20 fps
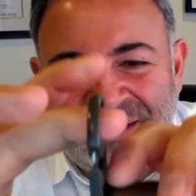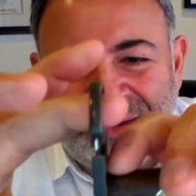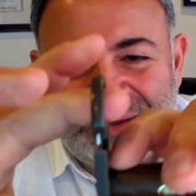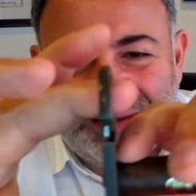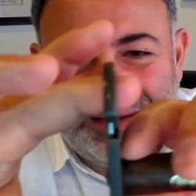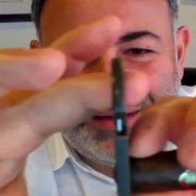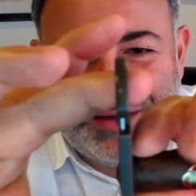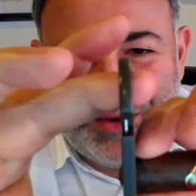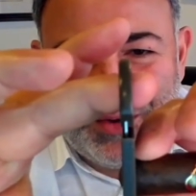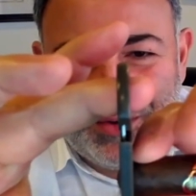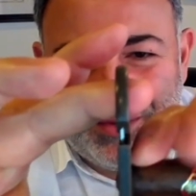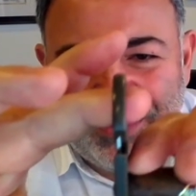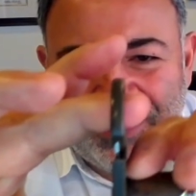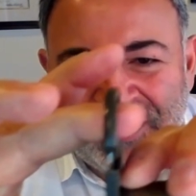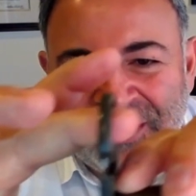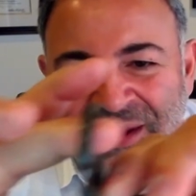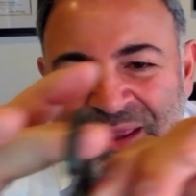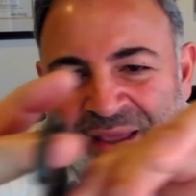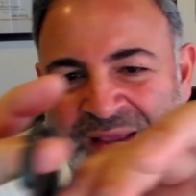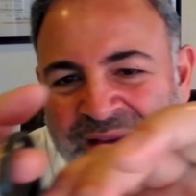go to the
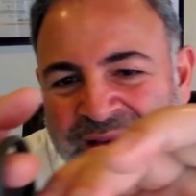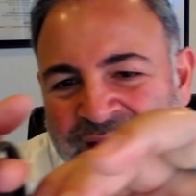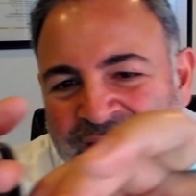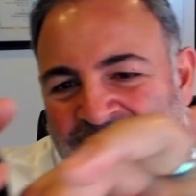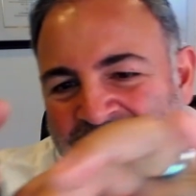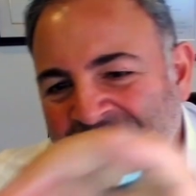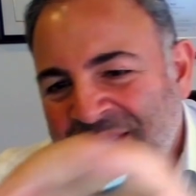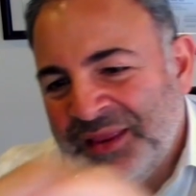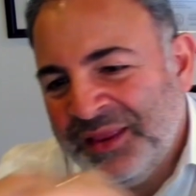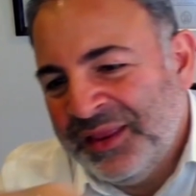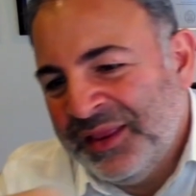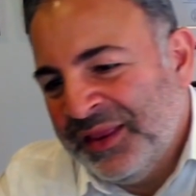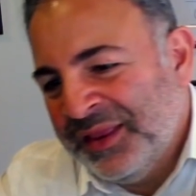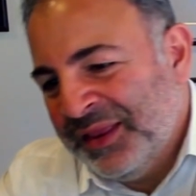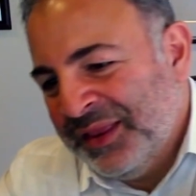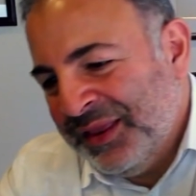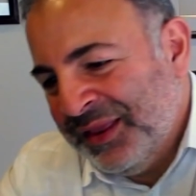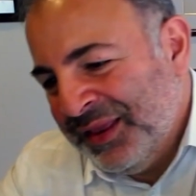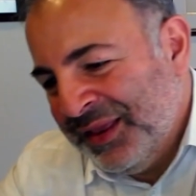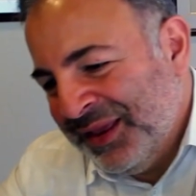neck,
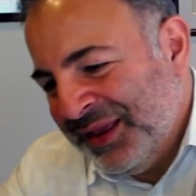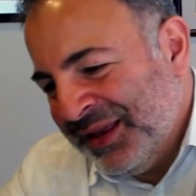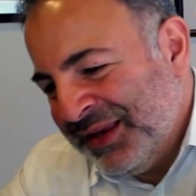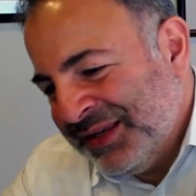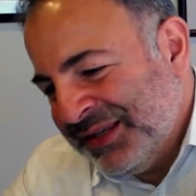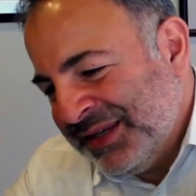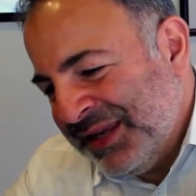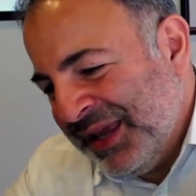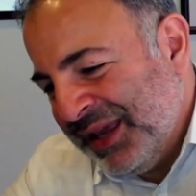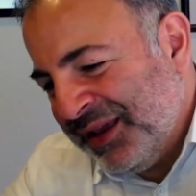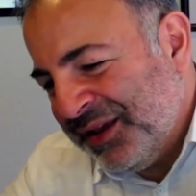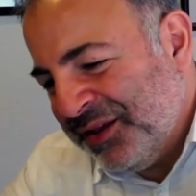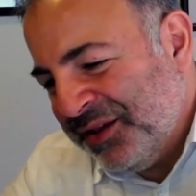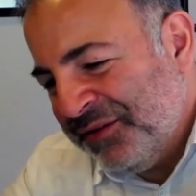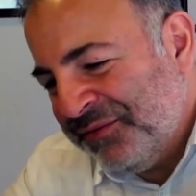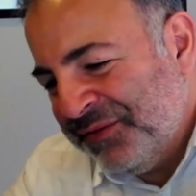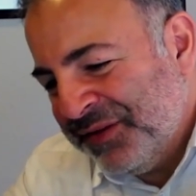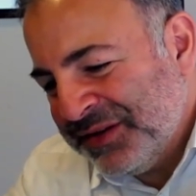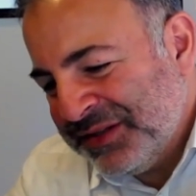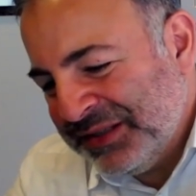take
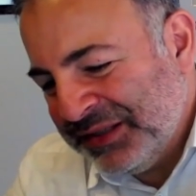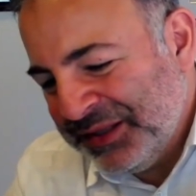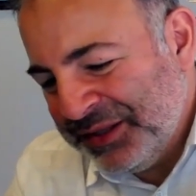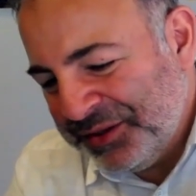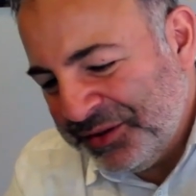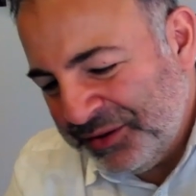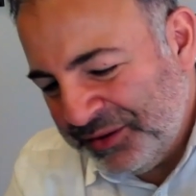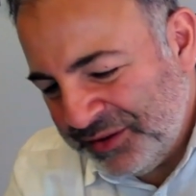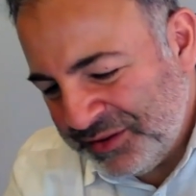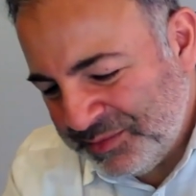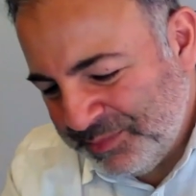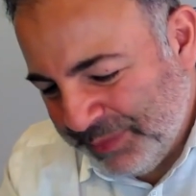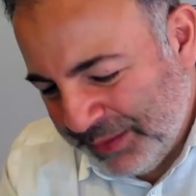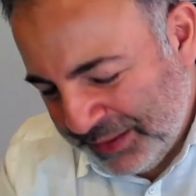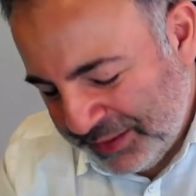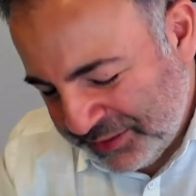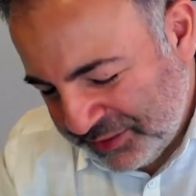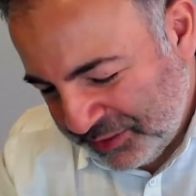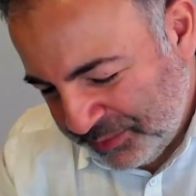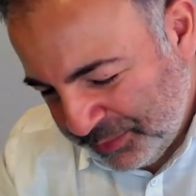off as little as
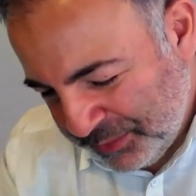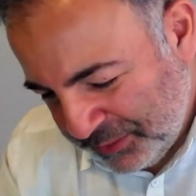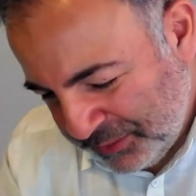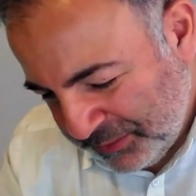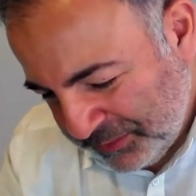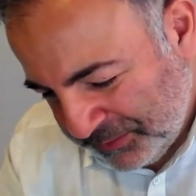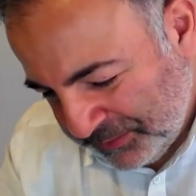possible.